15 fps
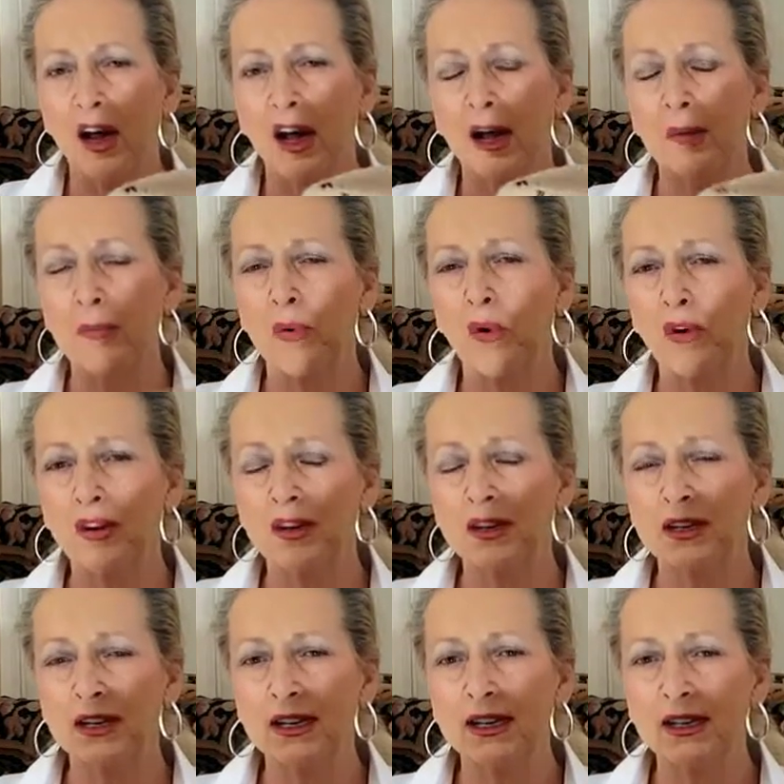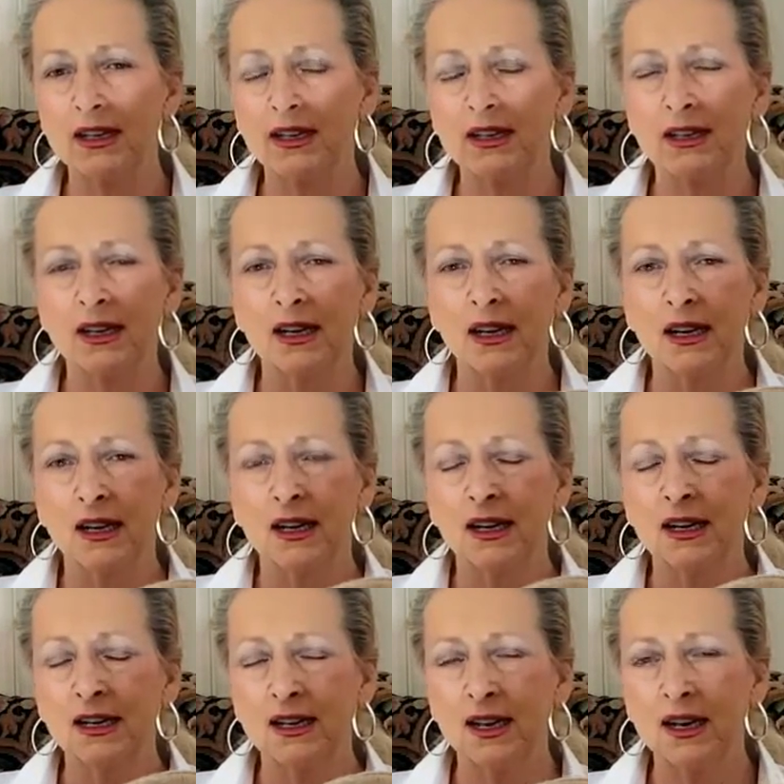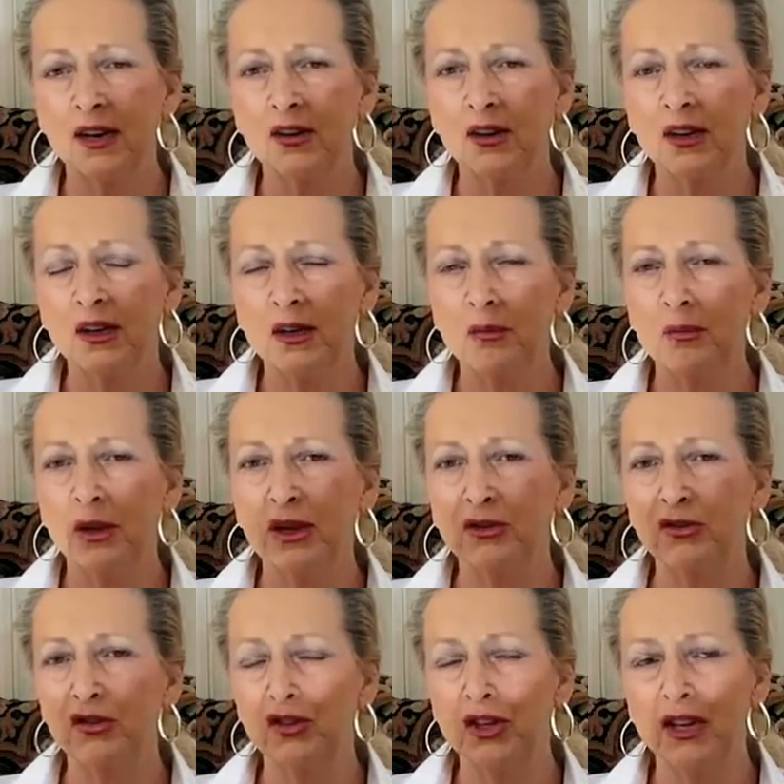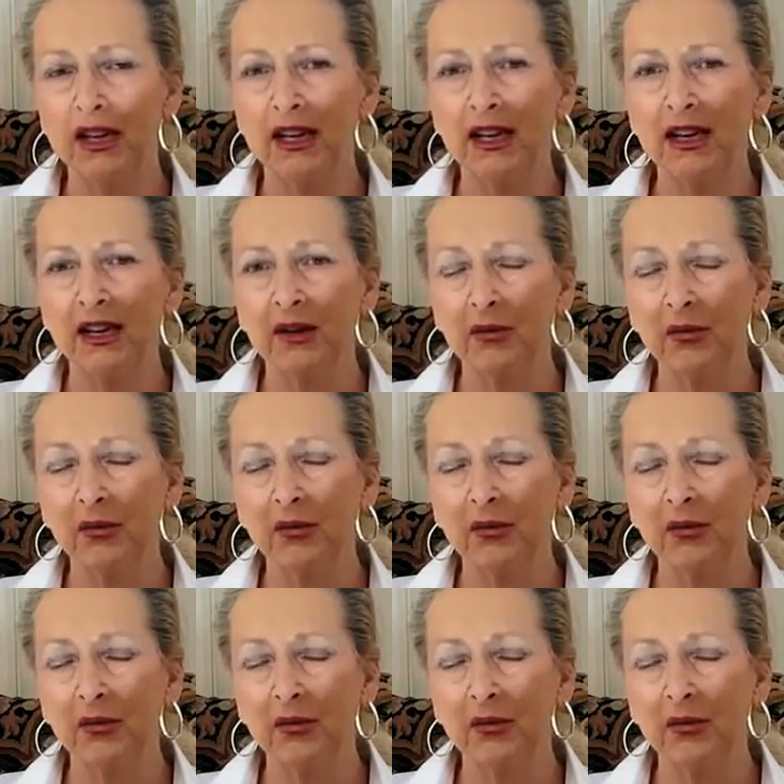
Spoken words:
I bought it in an area in Beijing,